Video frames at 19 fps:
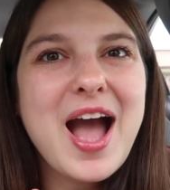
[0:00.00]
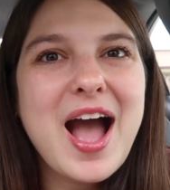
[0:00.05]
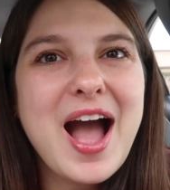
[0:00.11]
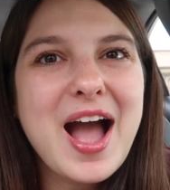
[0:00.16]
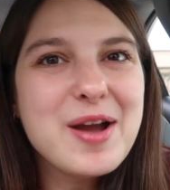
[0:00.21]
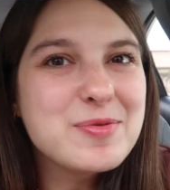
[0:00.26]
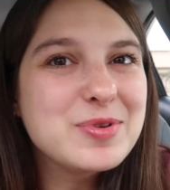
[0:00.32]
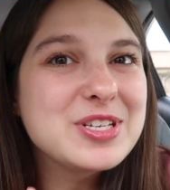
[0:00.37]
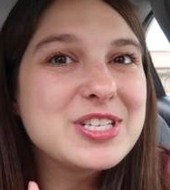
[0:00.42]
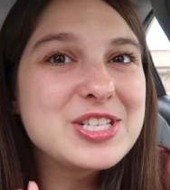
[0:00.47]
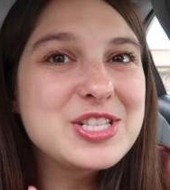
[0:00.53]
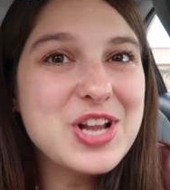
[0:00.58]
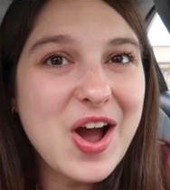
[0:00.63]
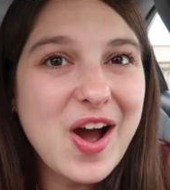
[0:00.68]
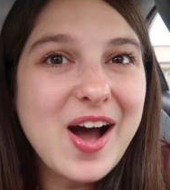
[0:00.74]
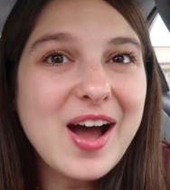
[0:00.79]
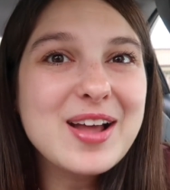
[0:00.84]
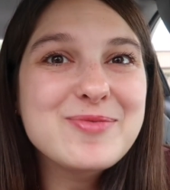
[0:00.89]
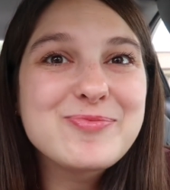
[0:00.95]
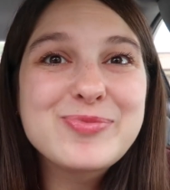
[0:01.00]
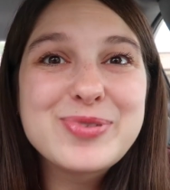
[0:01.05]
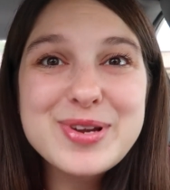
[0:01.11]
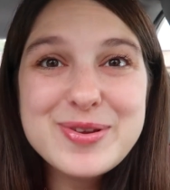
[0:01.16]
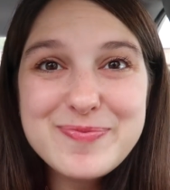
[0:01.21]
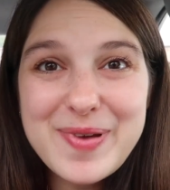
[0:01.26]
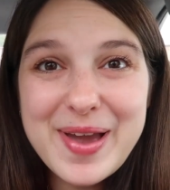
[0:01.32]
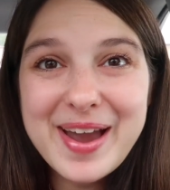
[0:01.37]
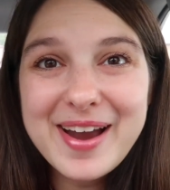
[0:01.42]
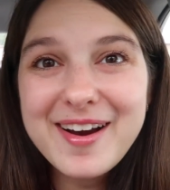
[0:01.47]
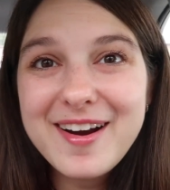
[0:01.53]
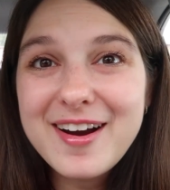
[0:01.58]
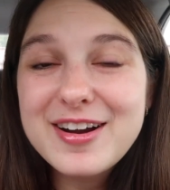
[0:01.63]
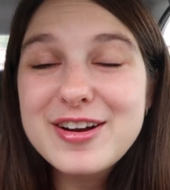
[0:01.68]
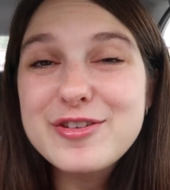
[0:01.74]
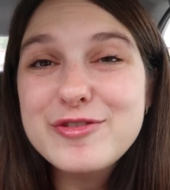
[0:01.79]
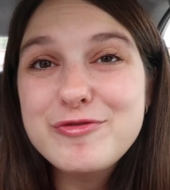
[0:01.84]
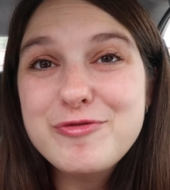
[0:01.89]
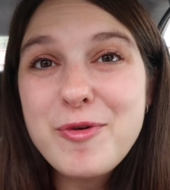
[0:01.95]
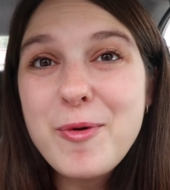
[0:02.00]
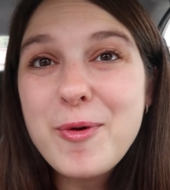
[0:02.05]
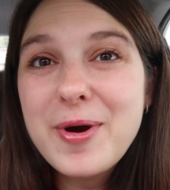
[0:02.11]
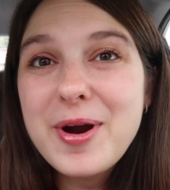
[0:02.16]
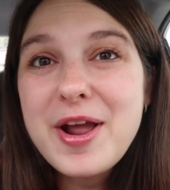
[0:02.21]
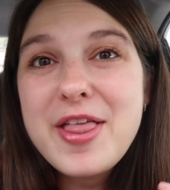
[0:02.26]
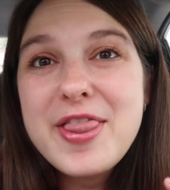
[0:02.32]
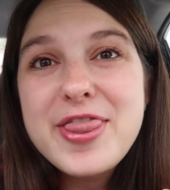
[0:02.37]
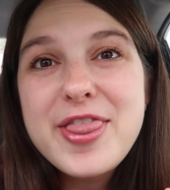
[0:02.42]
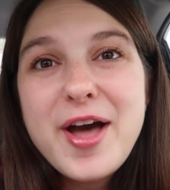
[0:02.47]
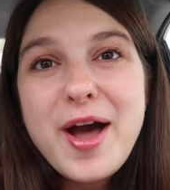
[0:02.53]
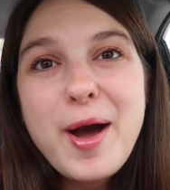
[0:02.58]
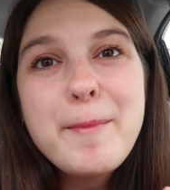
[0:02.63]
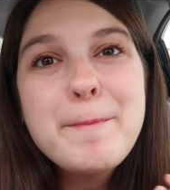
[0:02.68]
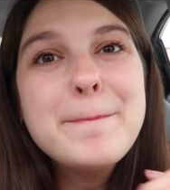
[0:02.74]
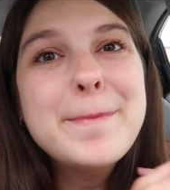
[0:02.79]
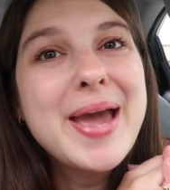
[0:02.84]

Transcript: I was not prepared for the